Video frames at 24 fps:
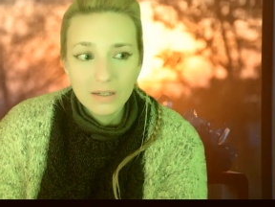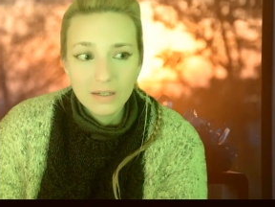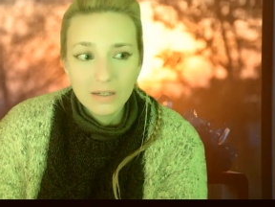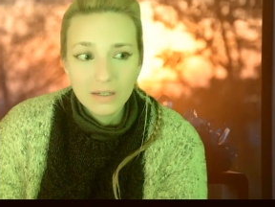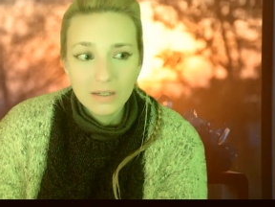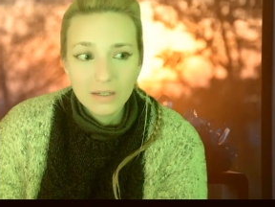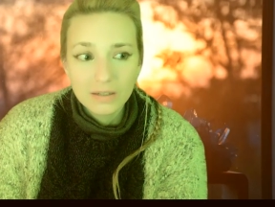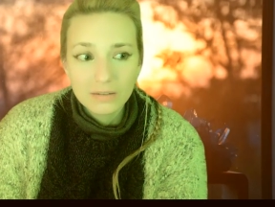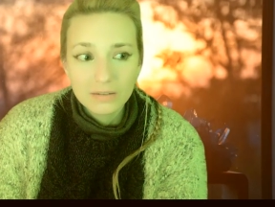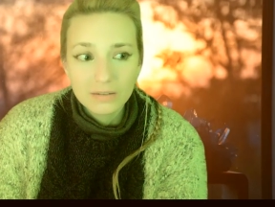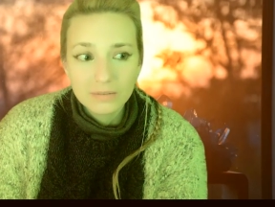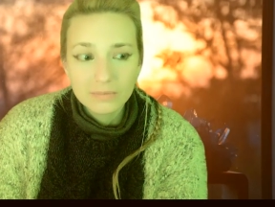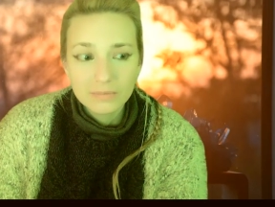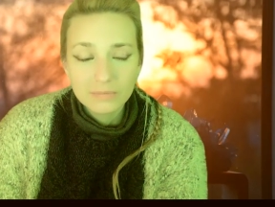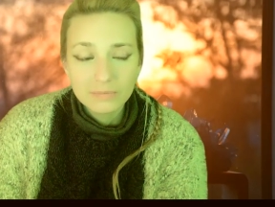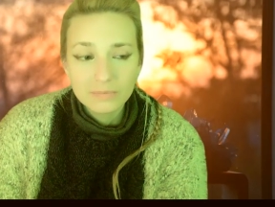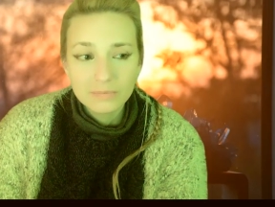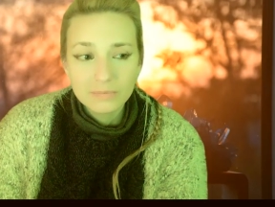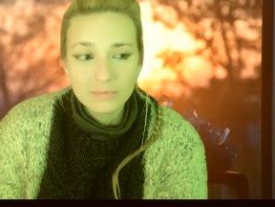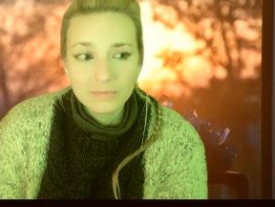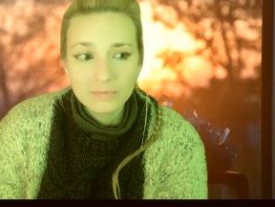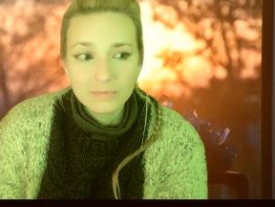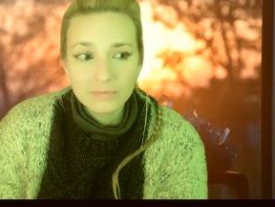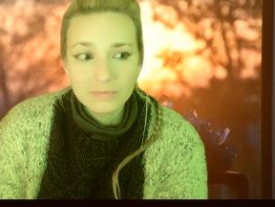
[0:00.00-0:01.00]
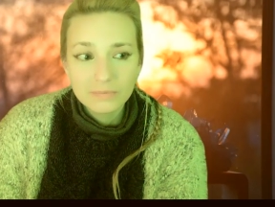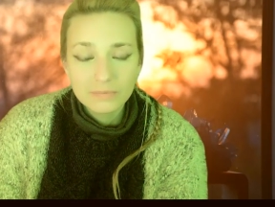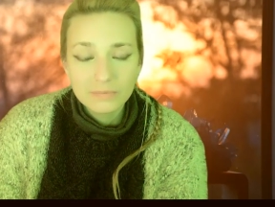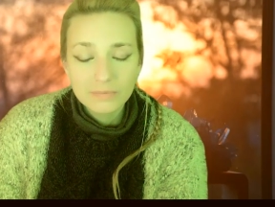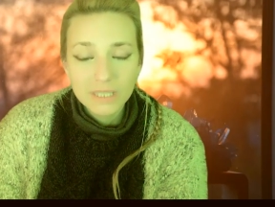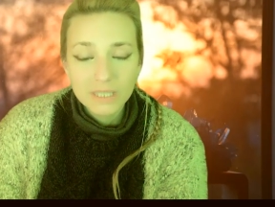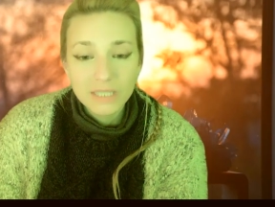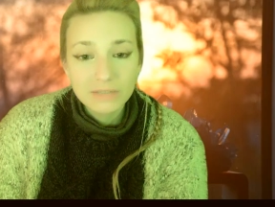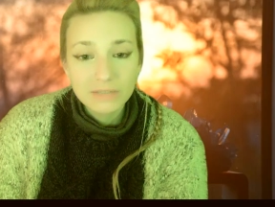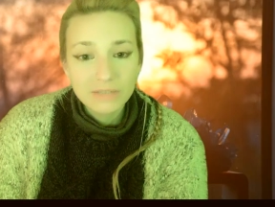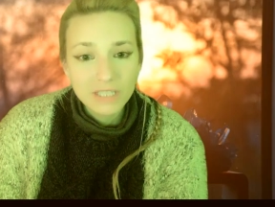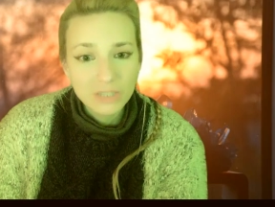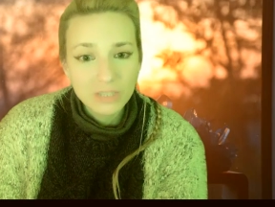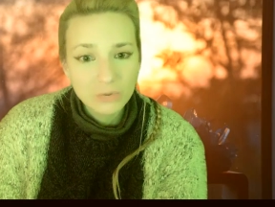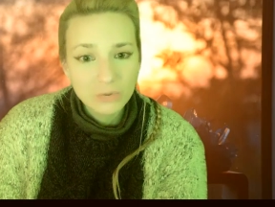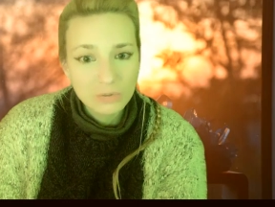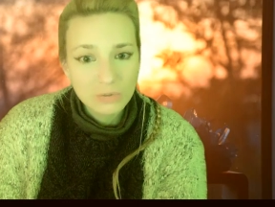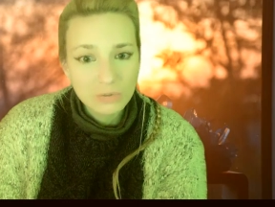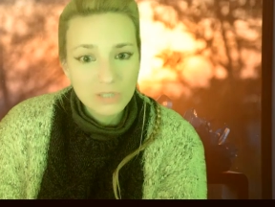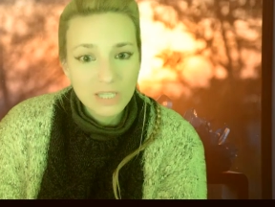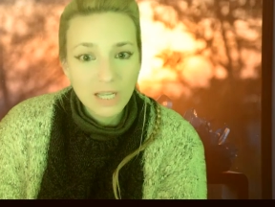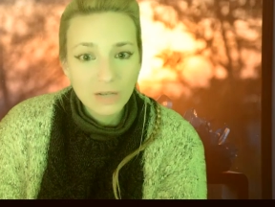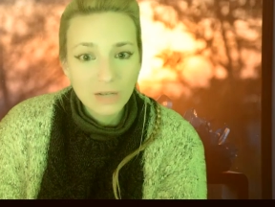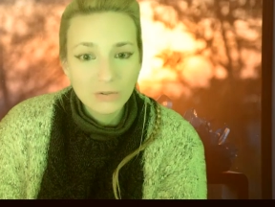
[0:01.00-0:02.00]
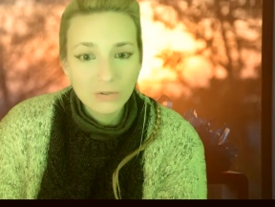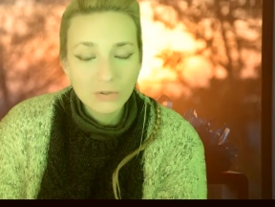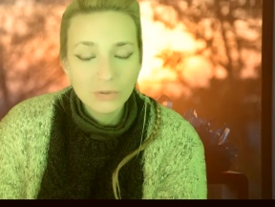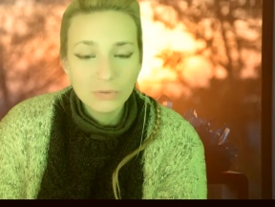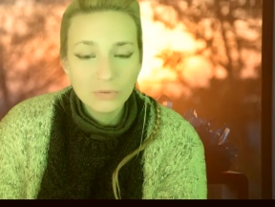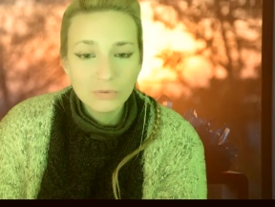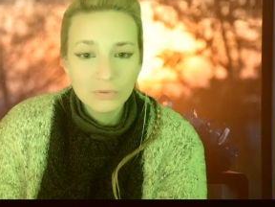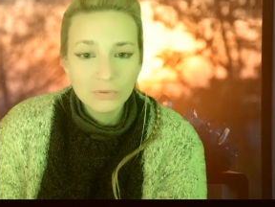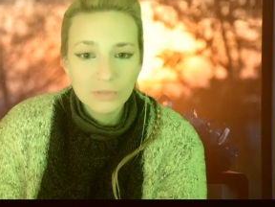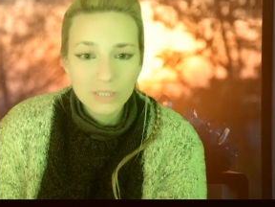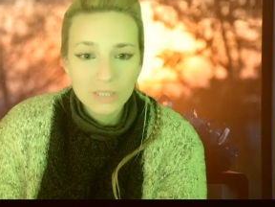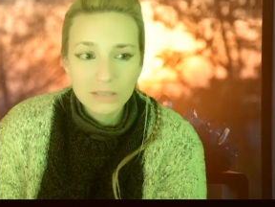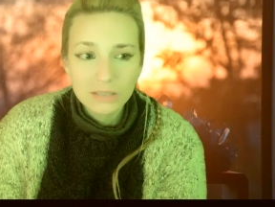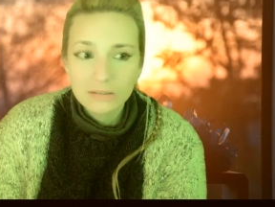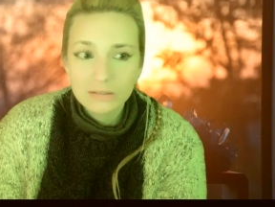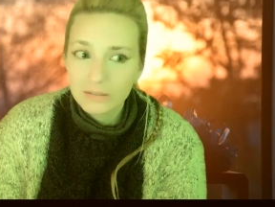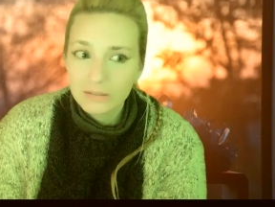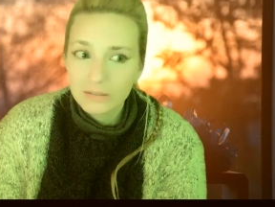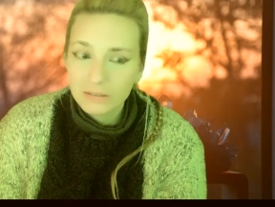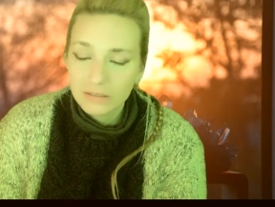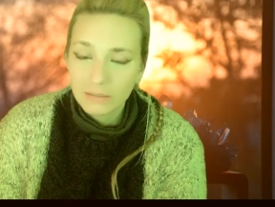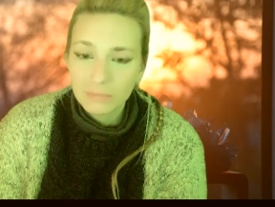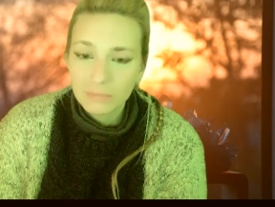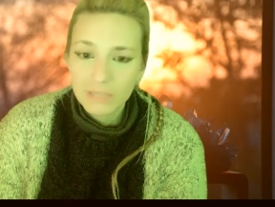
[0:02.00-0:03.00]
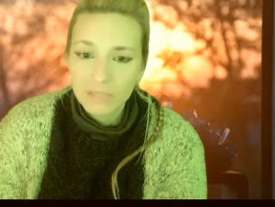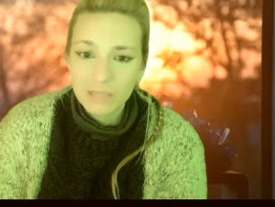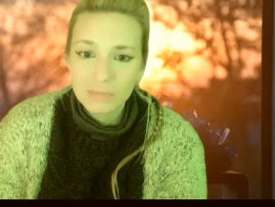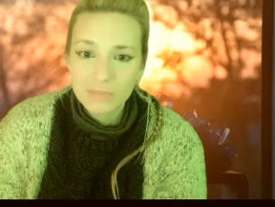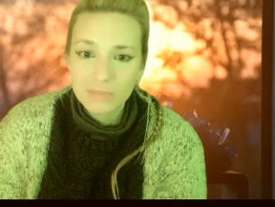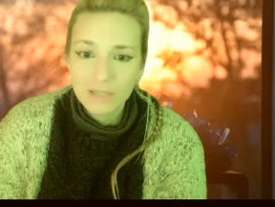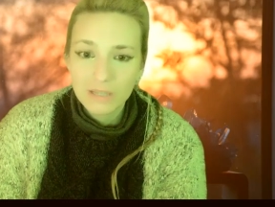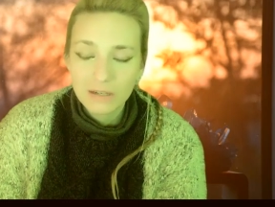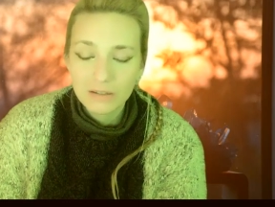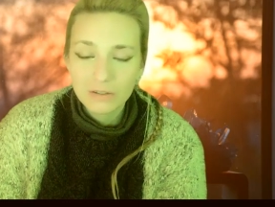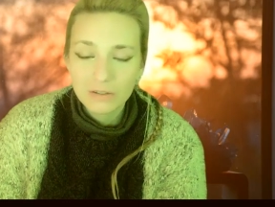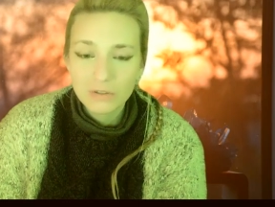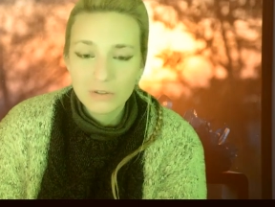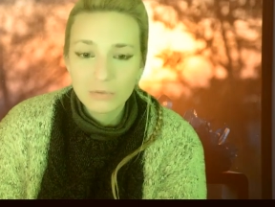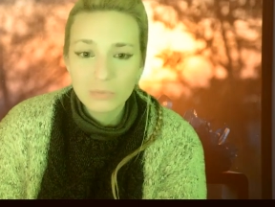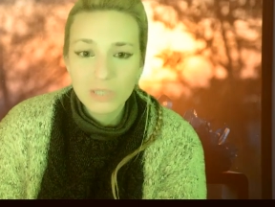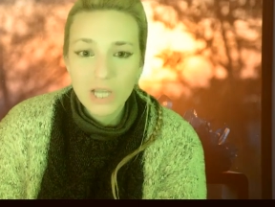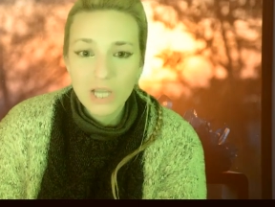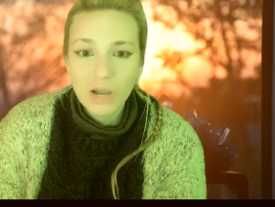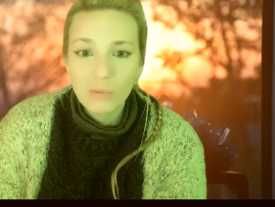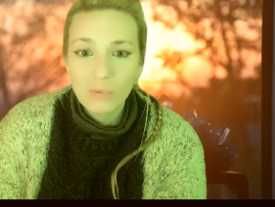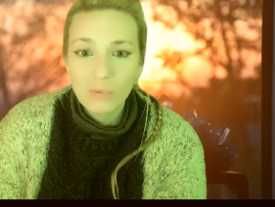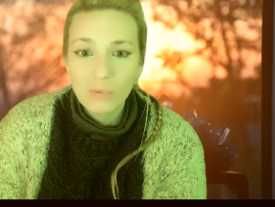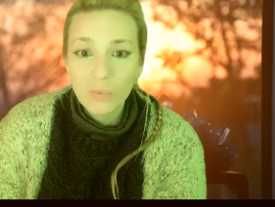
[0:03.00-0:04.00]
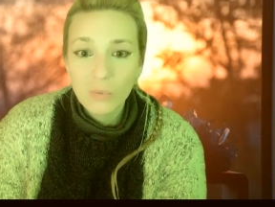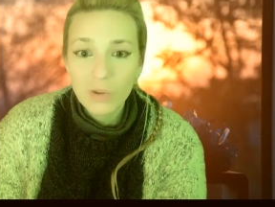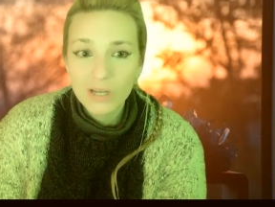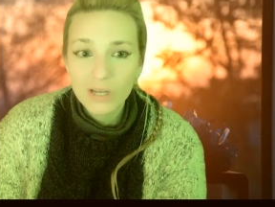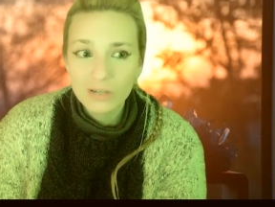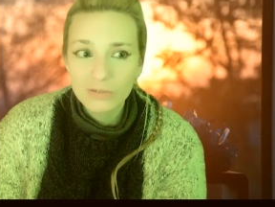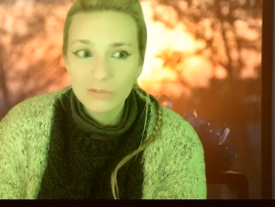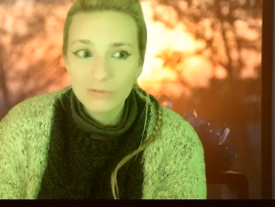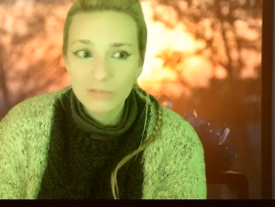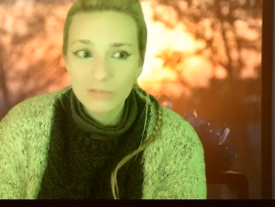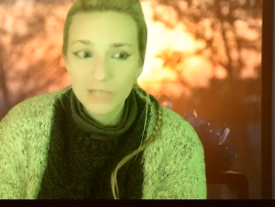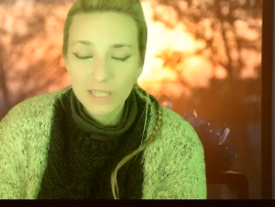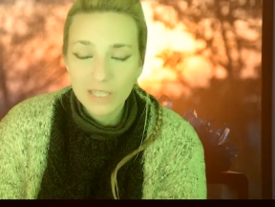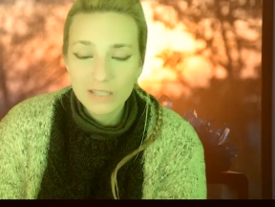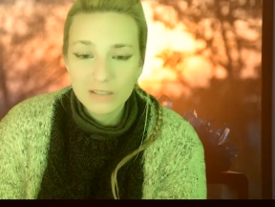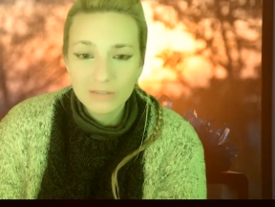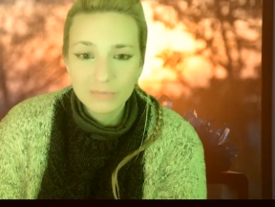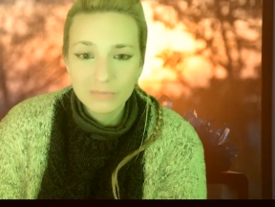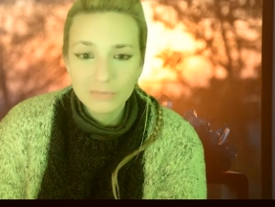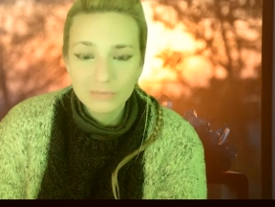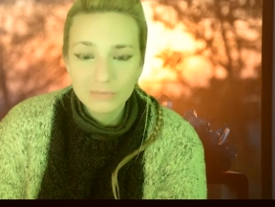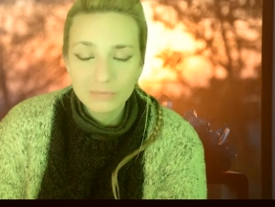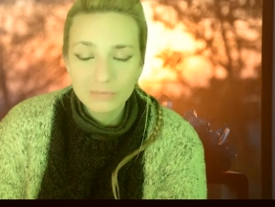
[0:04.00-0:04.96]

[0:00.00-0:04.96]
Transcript: Um, and if they don't tell you, it's sometimes hard to become aware of it